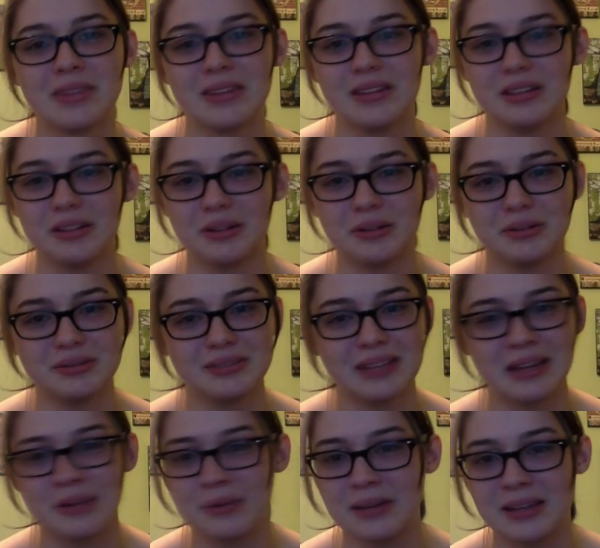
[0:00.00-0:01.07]
you know,
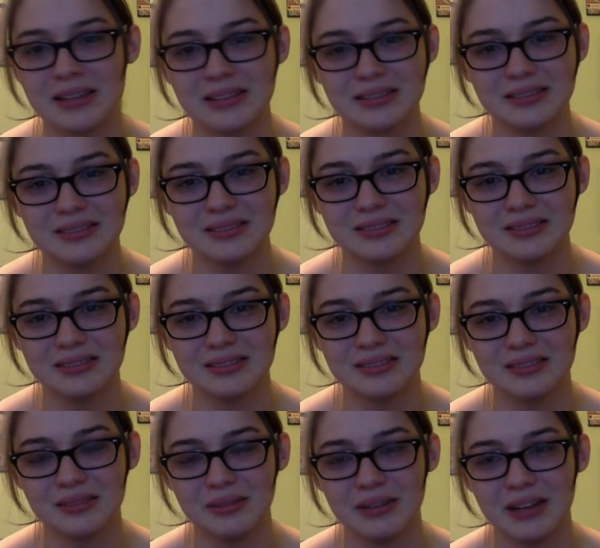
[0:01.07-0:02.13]
like, we
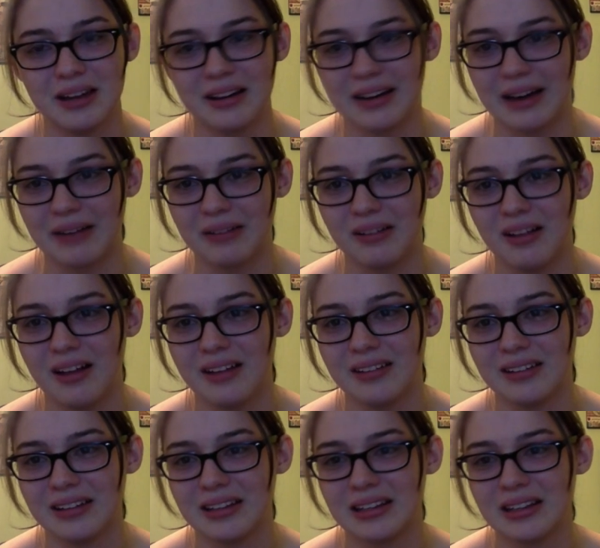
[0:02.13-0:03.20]
hung out a lot, and,
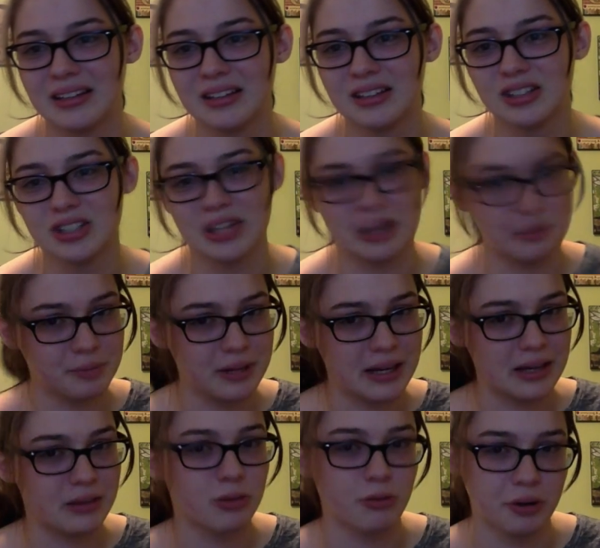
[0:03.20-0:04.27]
like, she helped me
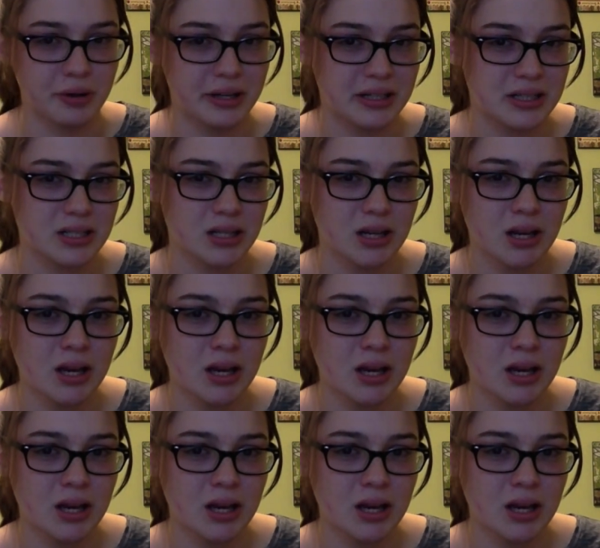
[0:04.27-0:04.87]
get through it,